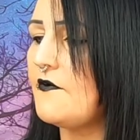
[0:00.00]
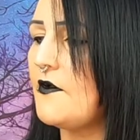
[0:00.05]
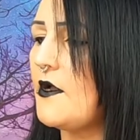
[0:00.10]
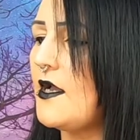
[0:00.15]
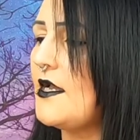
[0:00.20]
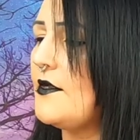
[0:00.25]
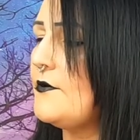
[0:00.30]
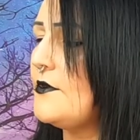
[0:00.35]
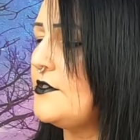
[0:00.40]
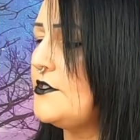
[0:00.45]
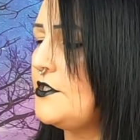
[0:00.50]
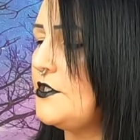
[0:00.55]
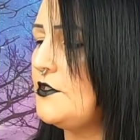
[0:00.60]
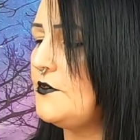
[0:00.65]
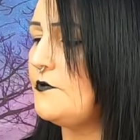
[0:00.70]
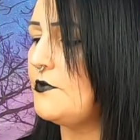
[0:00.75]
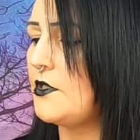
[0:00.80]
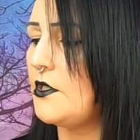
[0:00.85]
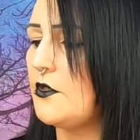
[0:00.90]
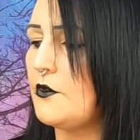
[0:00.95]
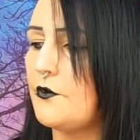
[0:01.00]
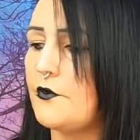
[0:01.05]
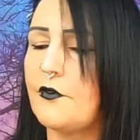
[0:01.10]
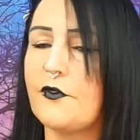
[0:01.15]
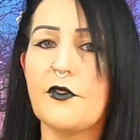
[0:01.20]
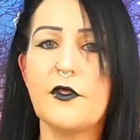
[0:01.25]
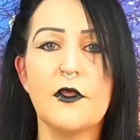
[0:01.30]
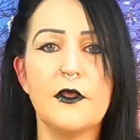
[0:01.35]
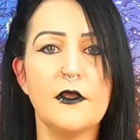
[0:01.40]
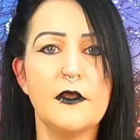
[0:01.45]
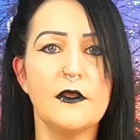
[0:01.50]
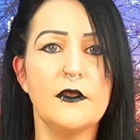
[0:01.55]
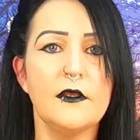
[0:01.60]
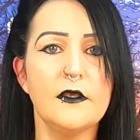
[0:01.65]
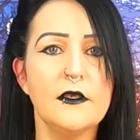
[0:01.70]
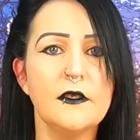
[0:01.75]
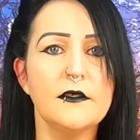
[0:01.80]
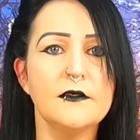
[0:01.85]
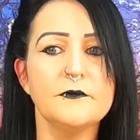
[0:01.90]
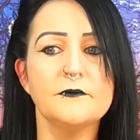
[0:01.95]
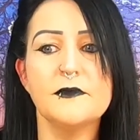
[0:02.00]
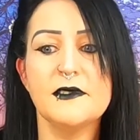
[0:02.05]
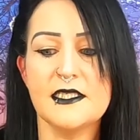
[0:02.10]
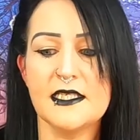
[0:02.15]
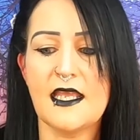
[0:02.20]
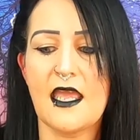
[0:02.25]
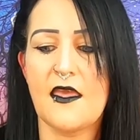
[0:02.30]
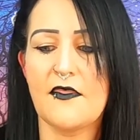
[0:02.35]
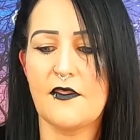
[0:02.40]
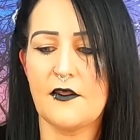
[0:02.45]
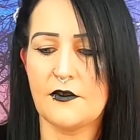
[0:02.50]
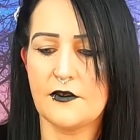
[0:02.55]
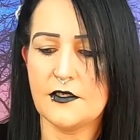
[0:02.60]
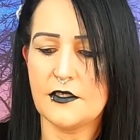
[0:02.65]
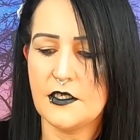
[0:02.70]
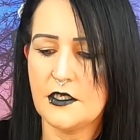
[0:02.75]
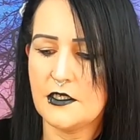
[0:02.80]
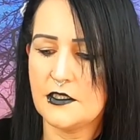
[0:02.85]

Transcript: thought I would do both together.